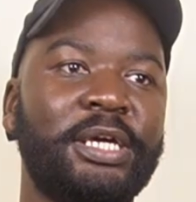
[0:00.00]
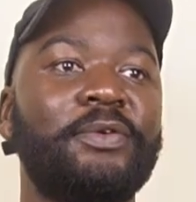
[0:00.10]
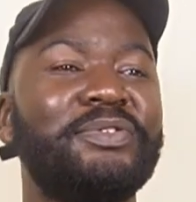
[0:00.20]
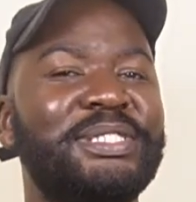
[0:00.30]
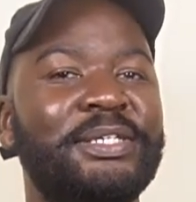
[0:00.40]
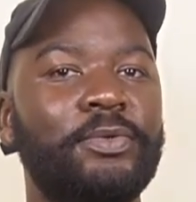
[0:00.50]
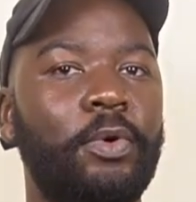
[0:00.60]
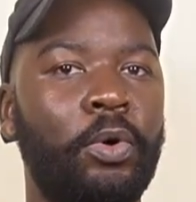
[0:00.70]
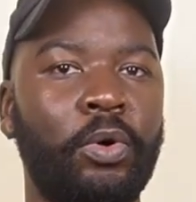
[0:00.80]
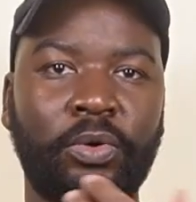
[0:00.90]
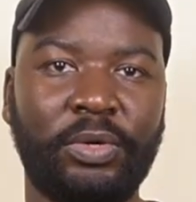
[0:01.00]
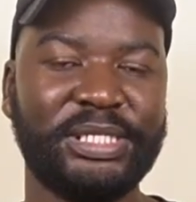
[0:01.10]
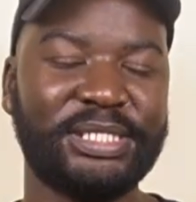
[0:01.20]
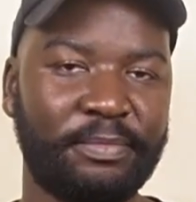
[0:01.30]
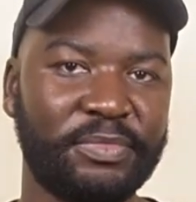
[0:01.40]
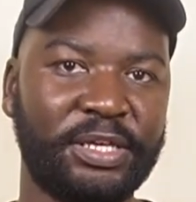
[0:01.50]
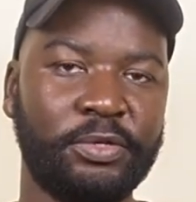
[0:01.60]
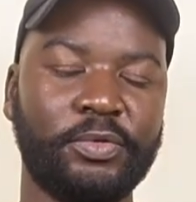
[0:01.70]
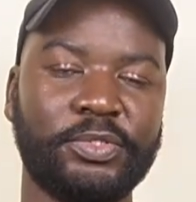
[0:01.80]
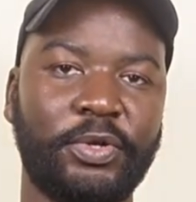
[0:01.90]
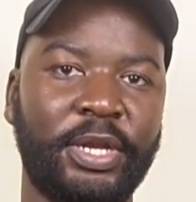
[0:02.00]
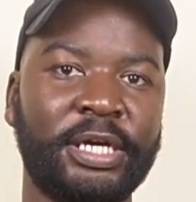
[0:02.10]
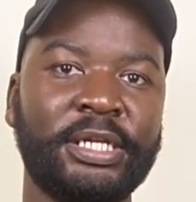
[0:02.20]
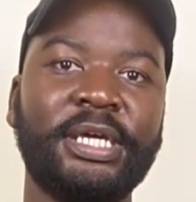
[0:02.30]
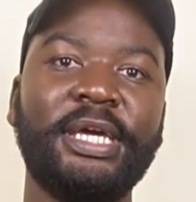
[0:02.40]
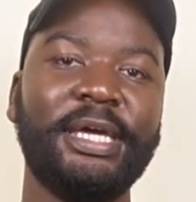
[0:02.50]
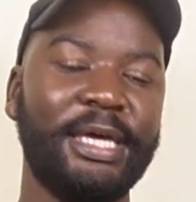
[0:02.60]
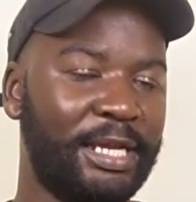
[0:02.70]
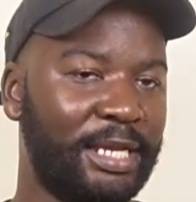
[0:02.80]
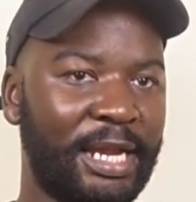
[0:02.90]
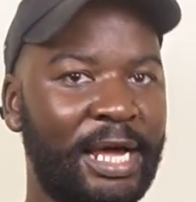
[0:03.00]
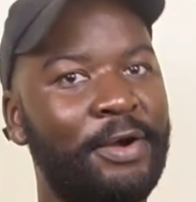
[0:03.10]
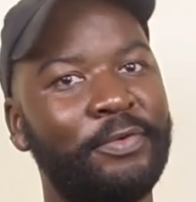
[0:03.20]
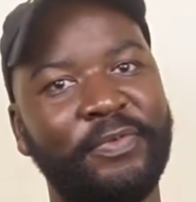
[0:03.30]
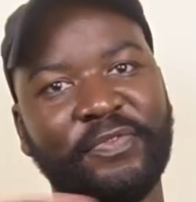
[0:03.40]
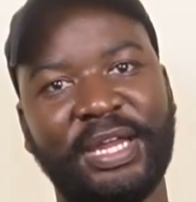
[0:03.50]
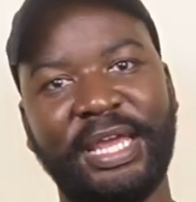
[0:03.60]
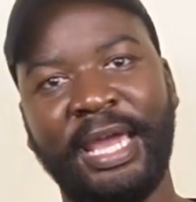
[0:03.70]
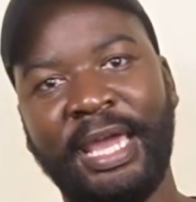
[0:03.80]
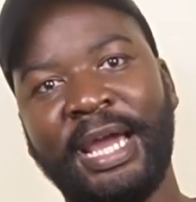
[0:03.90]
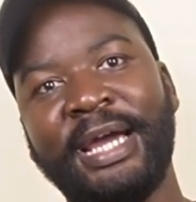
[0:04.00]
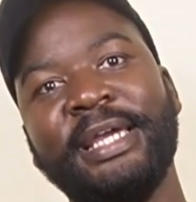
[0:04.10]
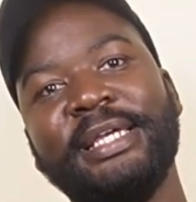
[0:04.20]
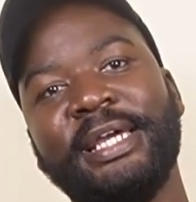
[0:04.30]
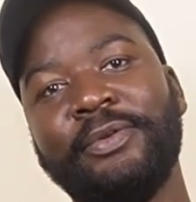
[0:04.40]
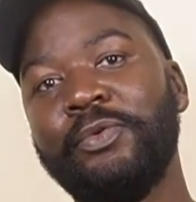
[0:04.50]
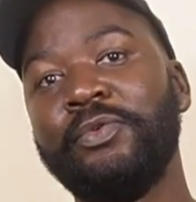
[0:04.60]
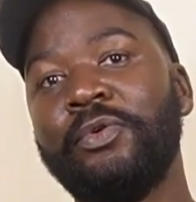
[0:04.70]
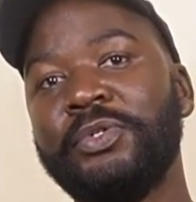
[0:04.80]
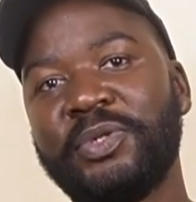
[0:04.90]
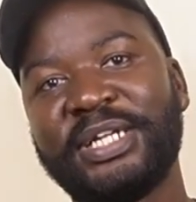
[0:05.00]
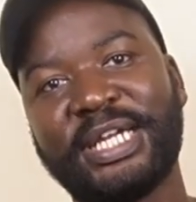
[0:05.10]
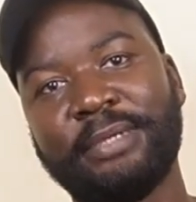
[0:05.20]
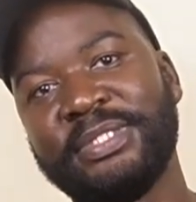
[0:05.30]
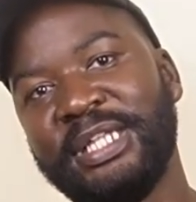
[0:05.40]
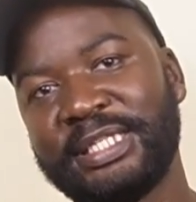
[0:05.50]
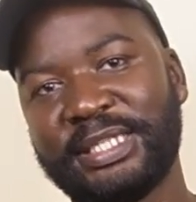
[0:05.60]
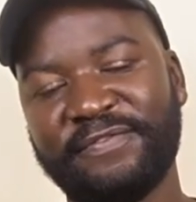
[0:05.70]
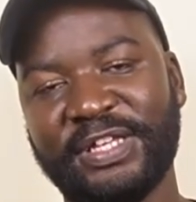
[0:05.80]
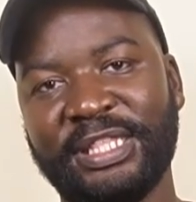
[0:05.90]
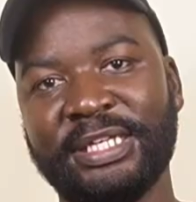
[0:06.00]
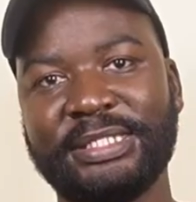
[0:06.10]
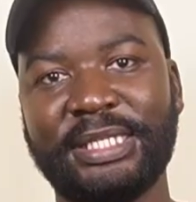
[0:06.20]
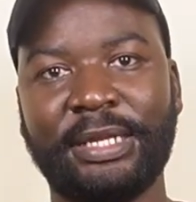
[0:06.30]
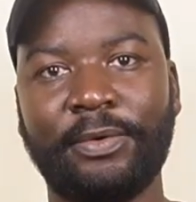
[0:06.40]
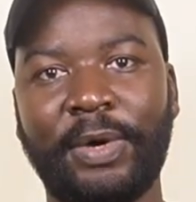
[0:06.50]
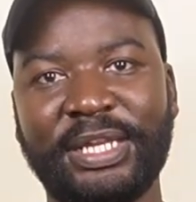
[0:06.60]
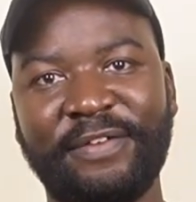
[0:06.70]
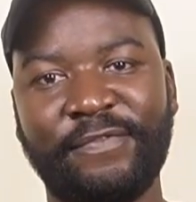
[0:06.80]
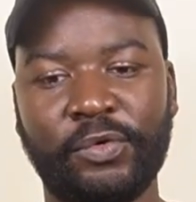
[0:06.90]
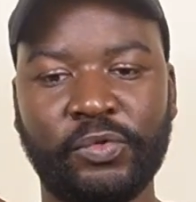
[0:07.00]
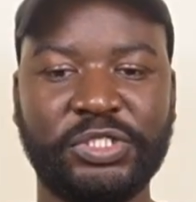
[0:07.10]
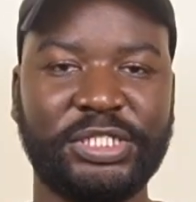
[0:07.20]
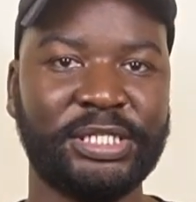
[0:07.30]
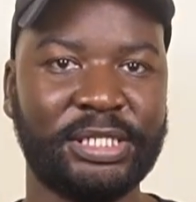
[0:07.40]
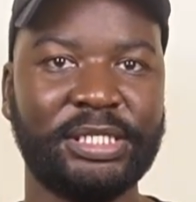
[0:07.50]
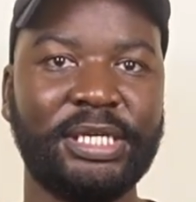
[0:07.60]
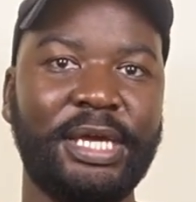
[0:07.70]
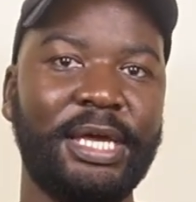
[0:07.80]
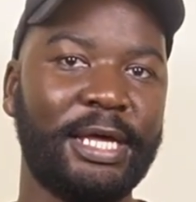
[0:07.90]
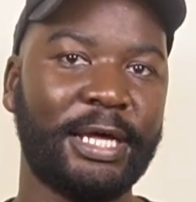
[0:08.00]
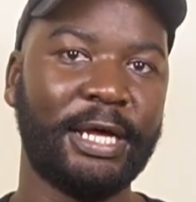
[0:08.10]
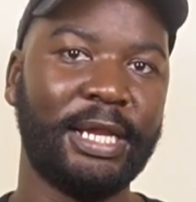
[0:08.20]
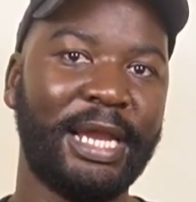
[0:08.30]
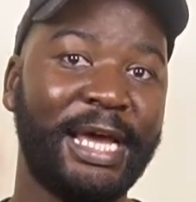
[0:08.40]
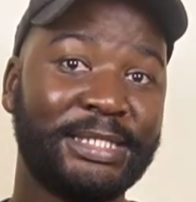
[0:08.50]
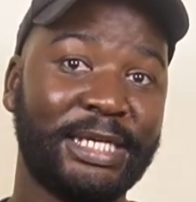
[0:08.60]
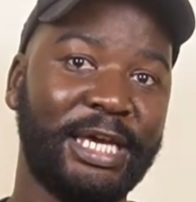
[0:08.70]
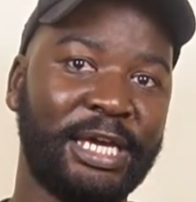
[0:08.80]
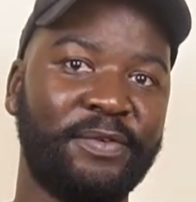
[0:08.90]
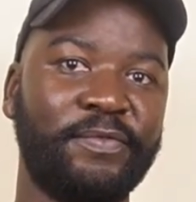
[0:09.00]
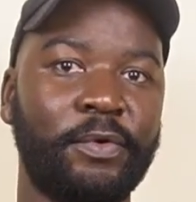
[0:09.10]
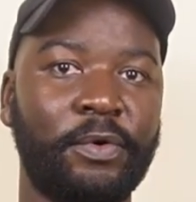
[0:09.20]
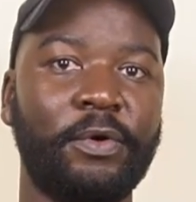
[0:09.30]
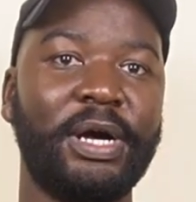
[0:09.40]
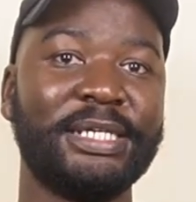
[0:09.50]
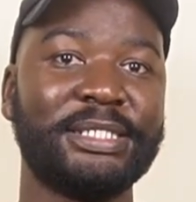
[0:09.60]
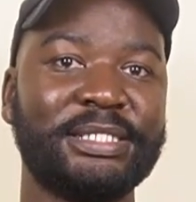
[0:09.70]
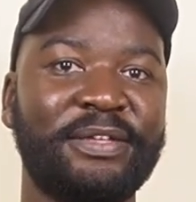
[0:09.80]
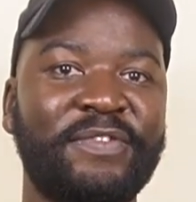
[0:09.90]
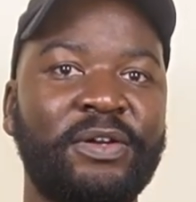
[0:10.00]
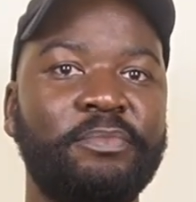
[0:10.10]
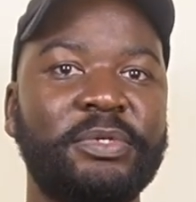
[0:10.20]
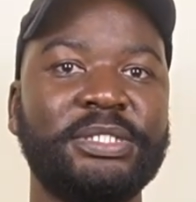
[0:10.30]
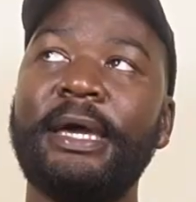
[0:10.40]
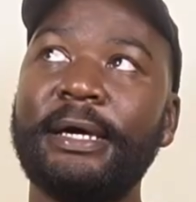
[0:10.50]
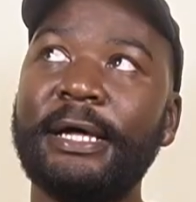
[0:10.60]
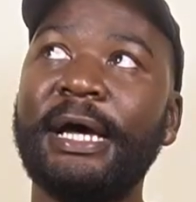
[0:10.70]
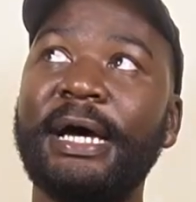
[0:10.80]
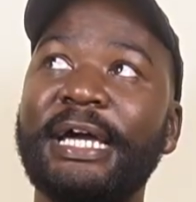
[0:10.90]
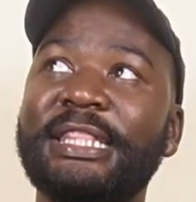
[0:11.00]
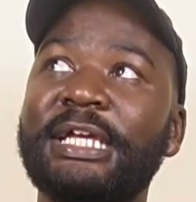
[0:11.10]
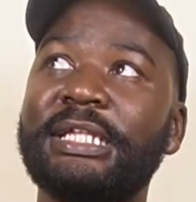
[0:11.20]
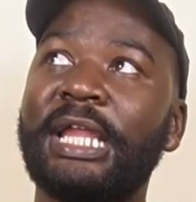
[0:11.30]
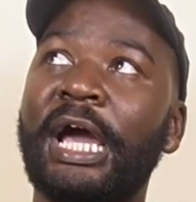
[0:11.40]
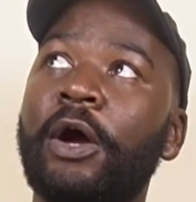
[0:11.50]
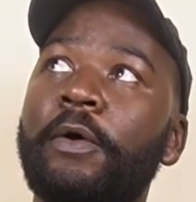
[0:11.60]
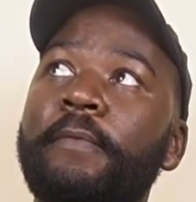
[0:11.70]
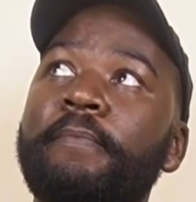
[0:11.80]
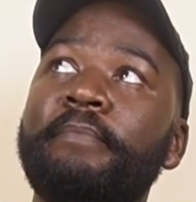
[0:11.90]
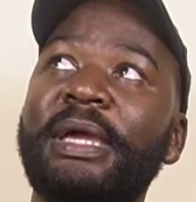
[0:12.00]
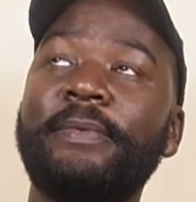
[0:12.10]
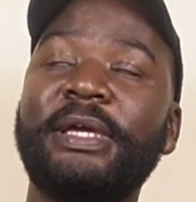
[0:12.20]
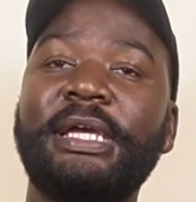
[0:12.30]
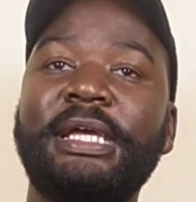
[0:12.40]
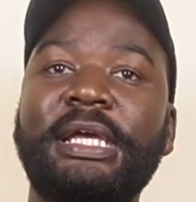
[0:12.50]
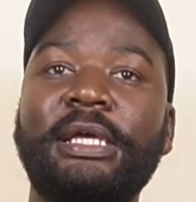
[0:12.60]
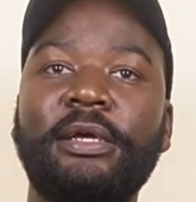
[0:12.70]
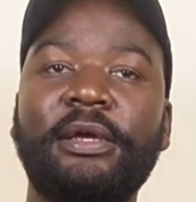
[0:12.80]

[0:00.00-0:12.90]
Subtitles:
because there's always something new to learn. And now we've got AI, and who knows what comes next after this, and what evolution lies ahead for us as developers. I think now maybe